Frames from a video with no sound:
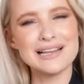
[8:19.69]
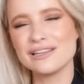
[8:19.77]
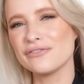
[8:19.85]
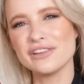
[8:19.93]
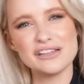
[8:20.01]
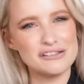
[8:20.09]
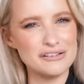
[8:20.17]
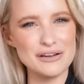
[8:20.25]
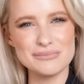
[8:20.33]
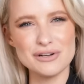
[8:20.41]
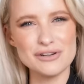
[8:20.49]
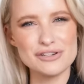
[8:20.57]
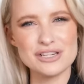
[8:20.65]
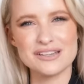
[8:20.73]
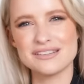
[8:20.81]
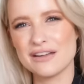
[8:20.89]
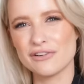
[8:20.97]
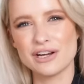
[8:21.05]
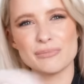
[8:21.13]
I love these so much,
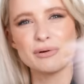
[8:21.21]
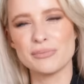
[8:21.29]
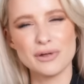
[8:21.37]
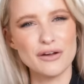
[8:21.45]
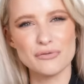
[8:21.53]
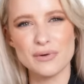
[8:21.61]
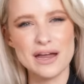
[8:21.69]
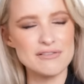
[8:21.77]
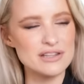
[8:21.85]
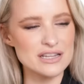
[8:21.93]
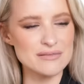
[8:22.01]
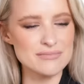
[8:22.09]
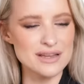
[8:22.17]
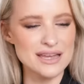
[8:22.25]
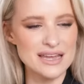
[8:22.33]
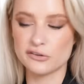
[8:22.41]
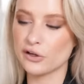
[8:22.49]
it's never gonna put me off wearing them.